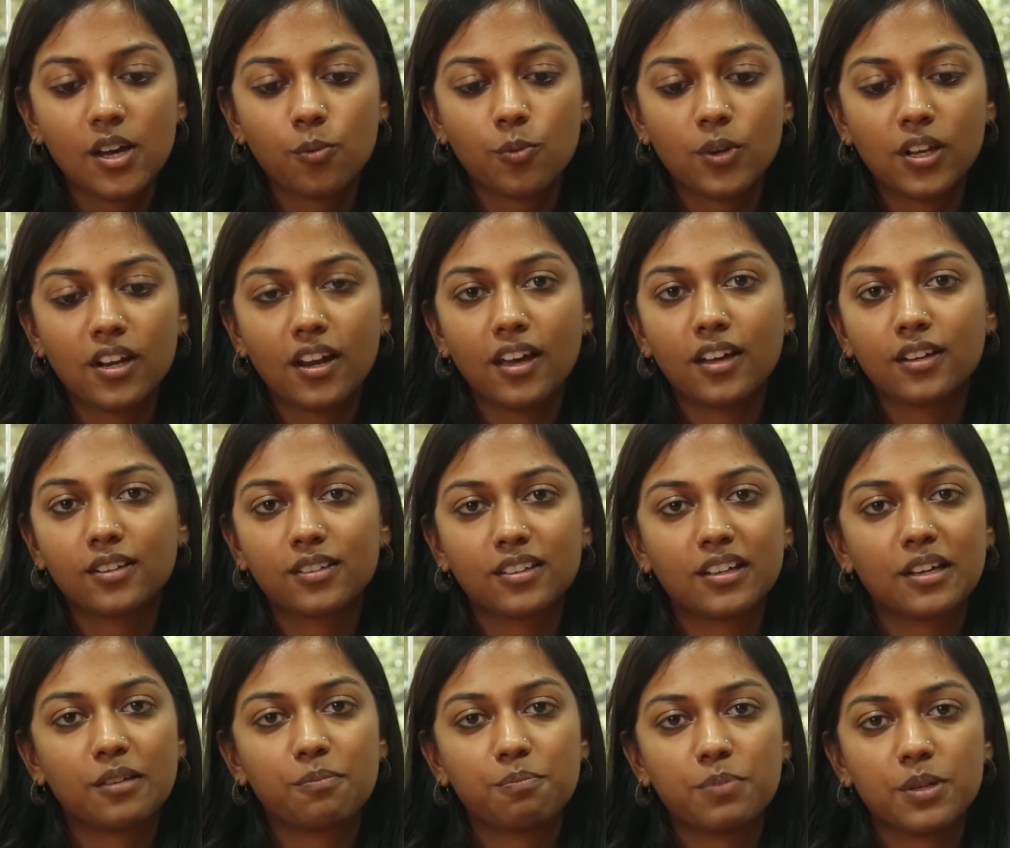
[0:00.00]
we like
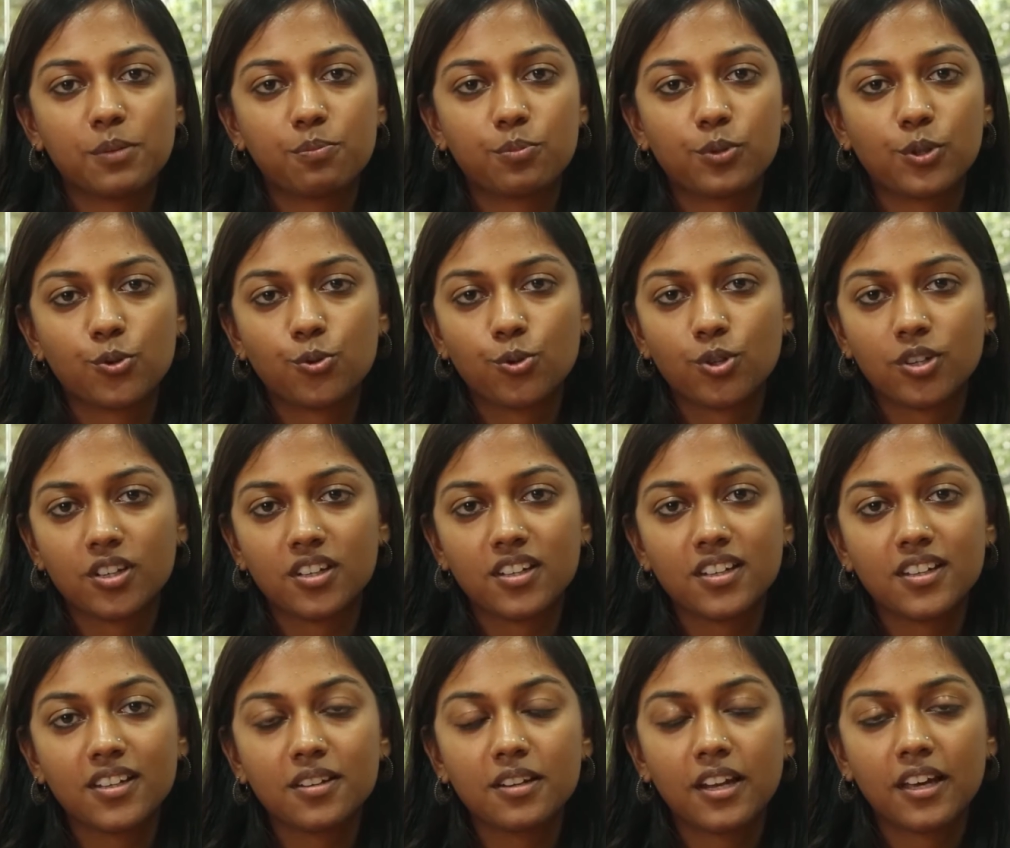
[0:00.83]
to get people who
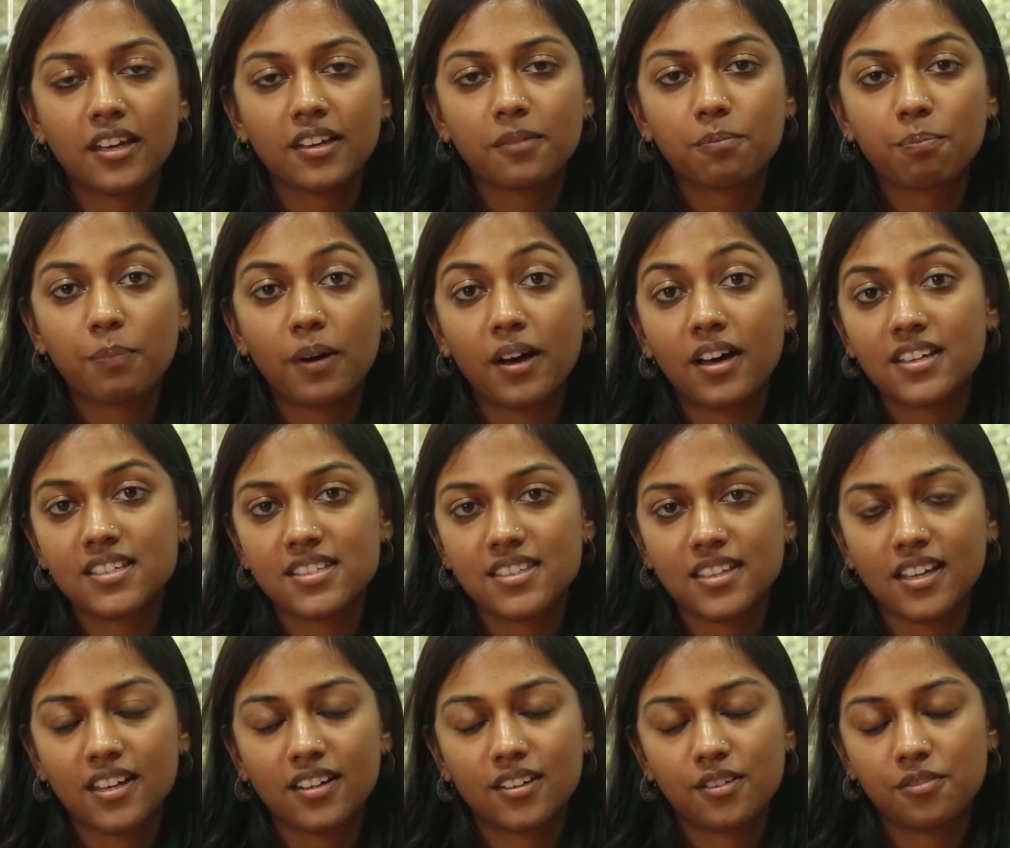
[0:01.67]
really like
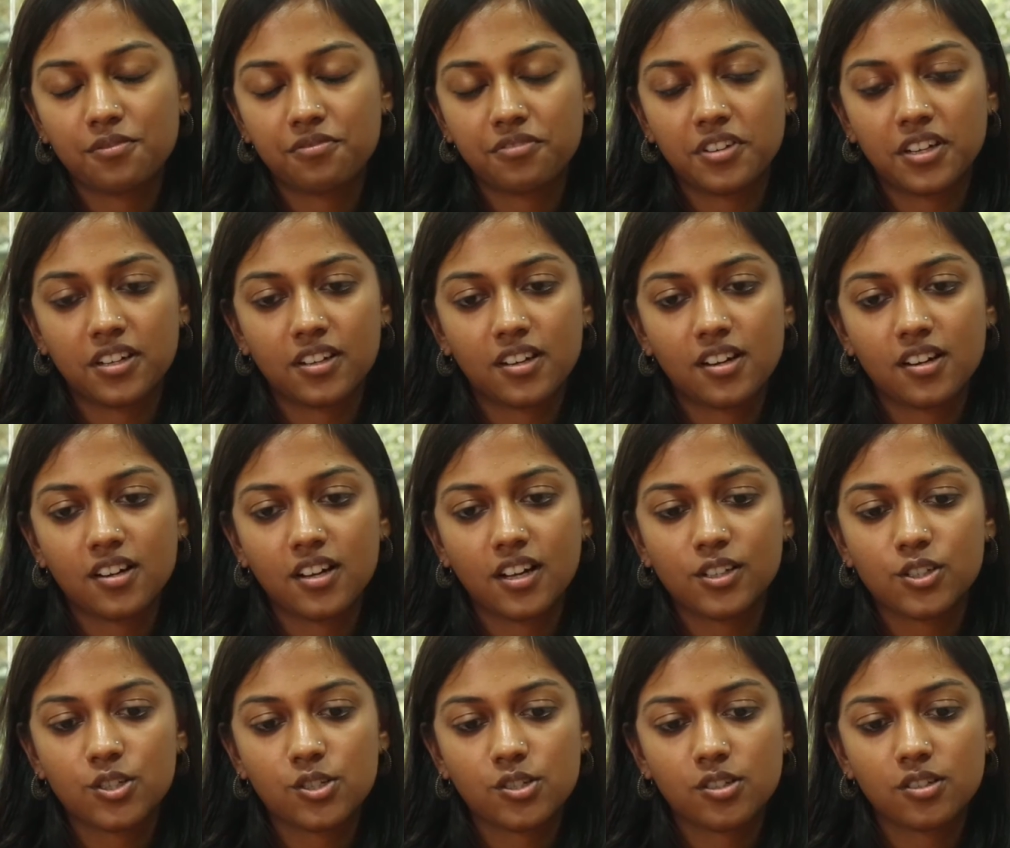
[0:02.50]
pass that and fit our
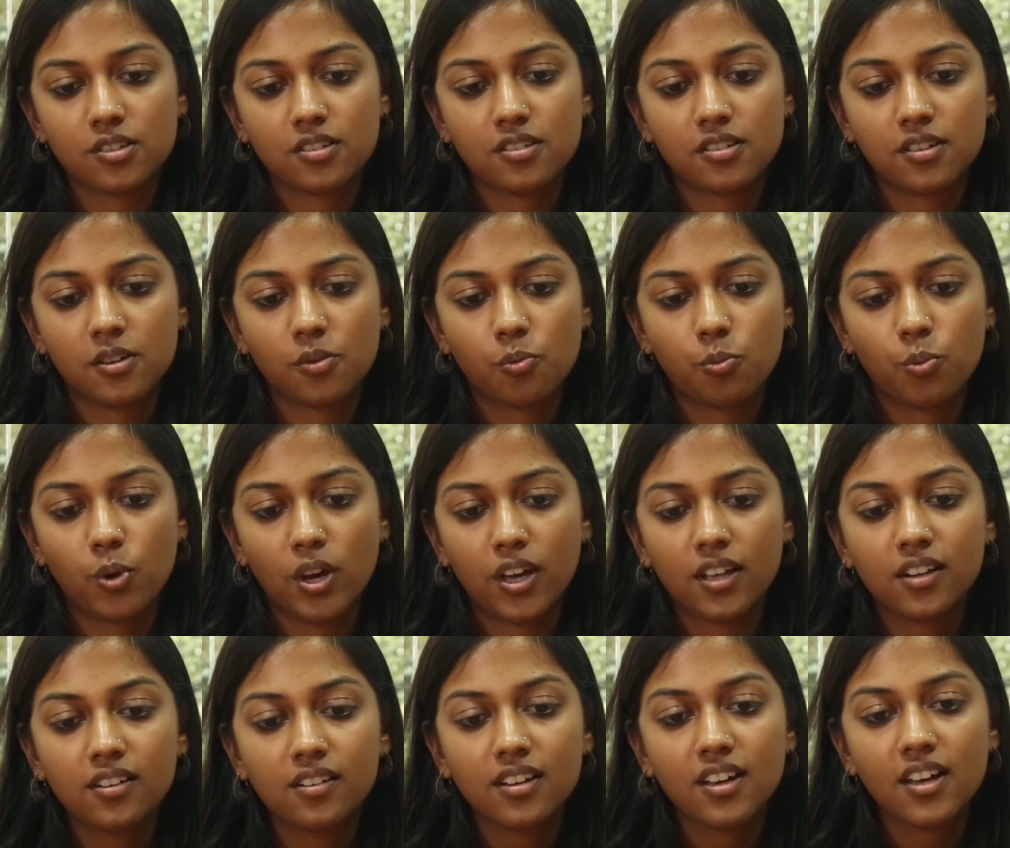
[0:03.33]
culture
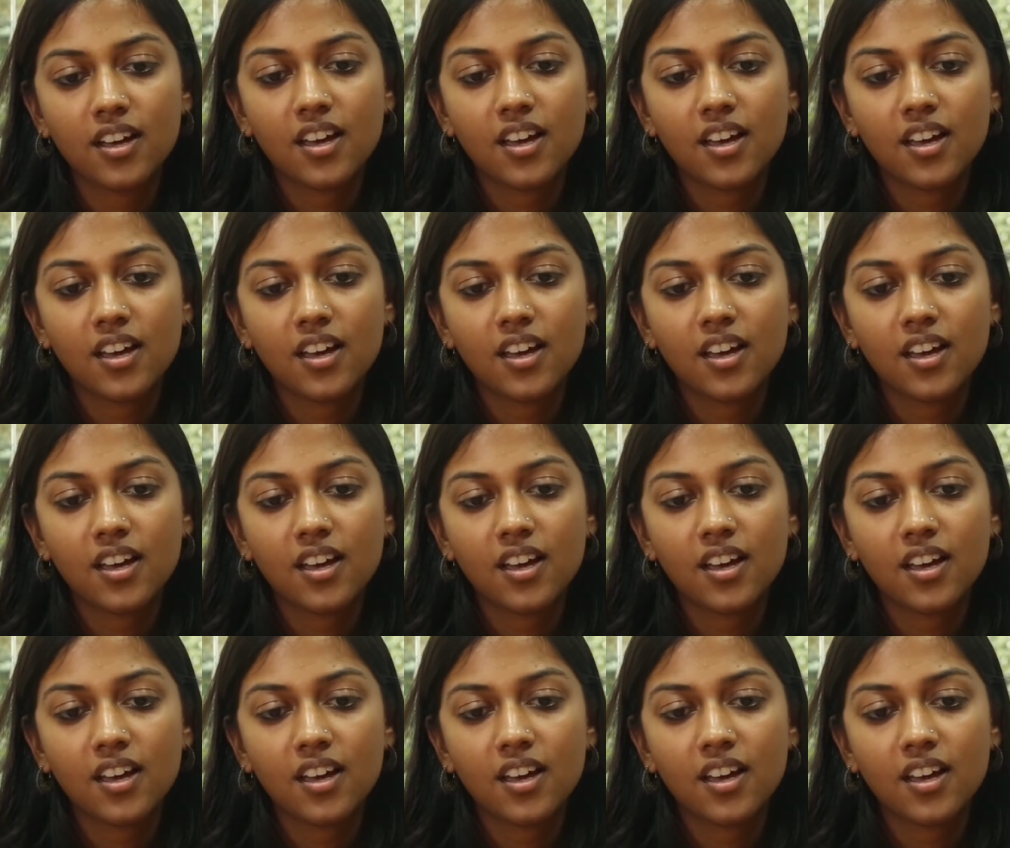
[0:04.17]
well.